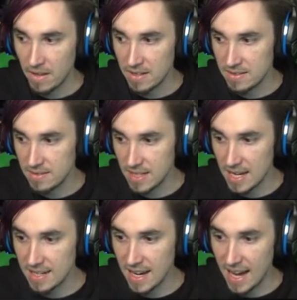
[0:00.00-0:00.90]
A
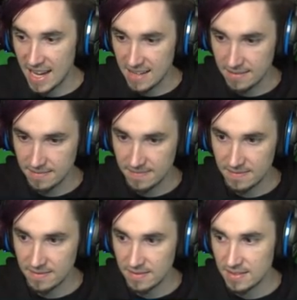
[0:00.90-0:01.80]
dead guy.
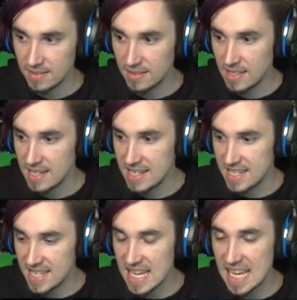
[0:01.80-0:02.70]

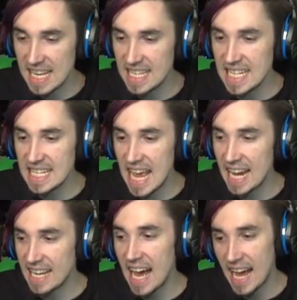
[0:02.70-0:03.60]
DD
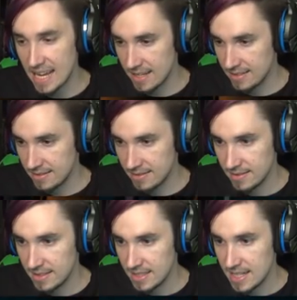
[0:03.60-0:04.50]
dead guy.
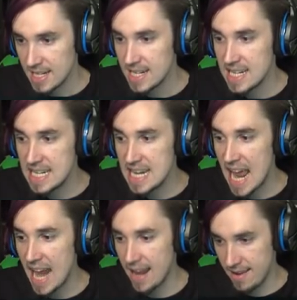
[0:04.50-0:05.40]

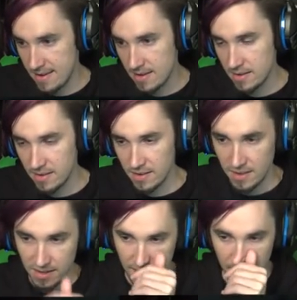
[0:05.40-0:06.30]
Dead.
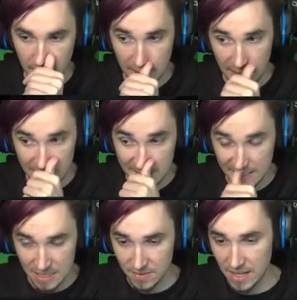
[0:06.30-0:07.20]
Well, that
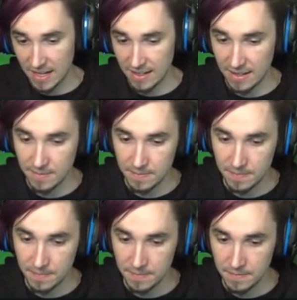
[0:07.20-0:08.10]
sucks for that guy.
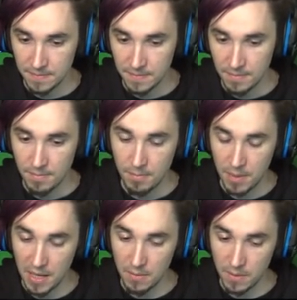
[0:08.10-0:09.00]

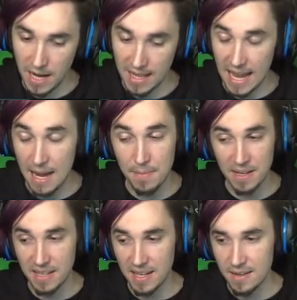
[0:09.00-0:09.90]
But we got the
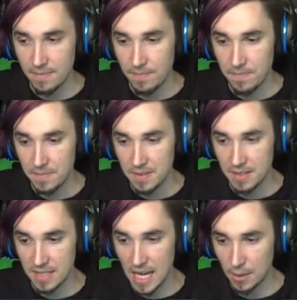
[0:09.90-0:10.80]
admin key. It's
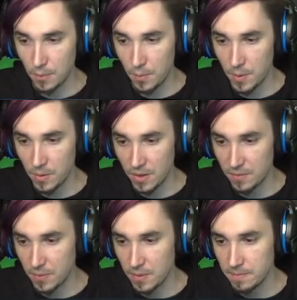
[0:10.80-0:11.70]
exactly what we were
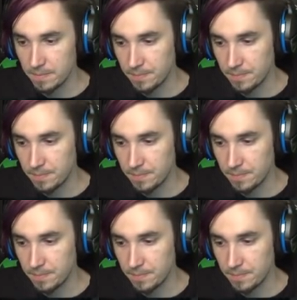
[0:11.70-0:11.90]
looking for.